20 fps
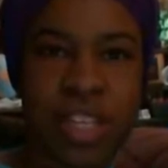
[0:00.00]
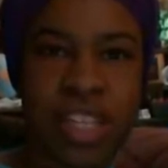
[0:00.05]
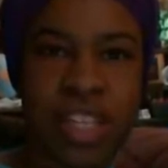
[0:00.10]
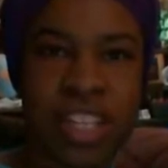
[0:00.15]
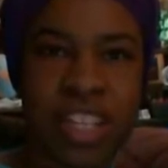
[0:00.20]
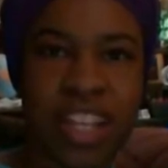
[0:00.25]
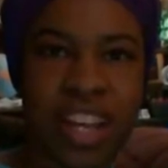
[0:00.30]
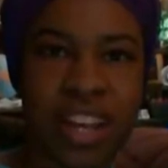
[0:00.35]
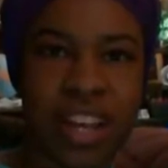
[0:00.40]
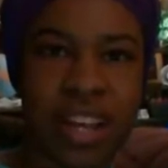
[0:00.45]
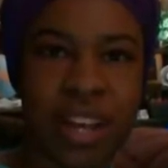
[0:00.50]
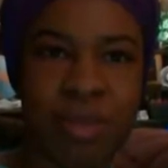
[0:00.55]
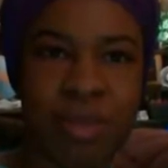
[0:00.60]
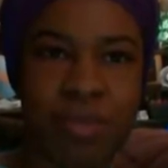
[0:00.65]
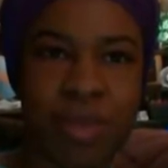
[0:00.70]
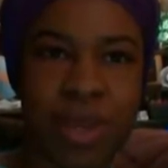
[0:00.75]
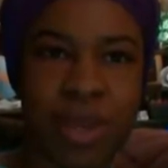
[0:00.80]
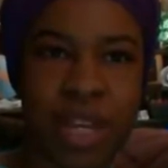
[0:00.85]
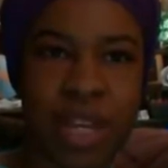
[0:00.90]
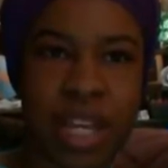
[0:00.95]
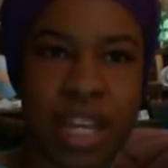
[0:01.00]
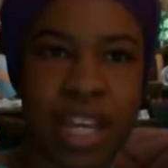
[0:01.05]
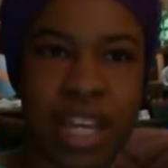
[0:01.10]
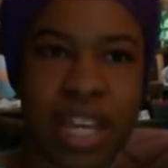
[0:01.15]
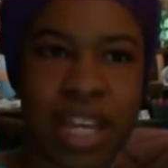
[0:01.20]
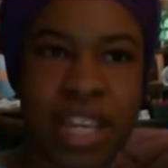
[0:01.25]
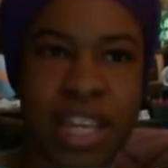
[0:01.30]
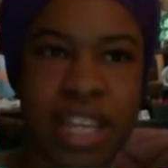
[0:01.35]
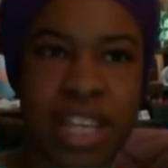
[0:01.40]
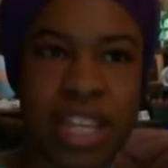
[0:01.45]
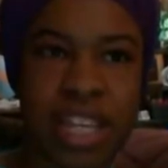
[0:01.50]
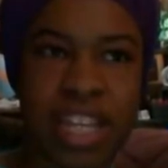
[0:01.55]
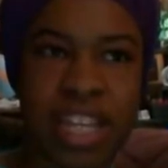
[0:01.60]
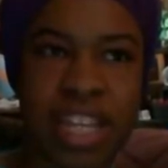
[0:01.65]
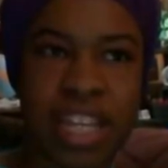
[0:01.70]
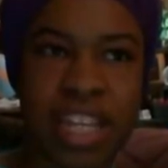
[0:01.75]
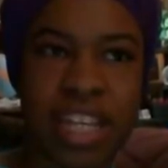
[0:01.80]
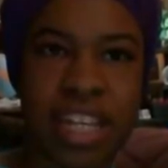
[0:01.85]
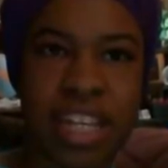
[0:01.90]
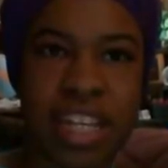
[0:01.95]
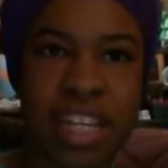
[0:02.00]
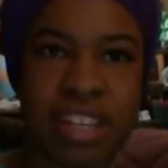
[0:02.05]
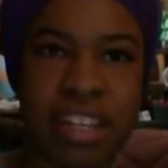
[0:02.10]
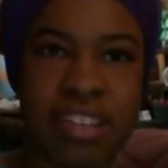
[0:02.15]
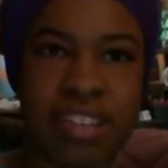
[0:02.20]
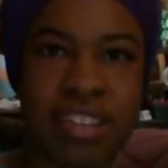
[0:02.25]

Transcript: the top and then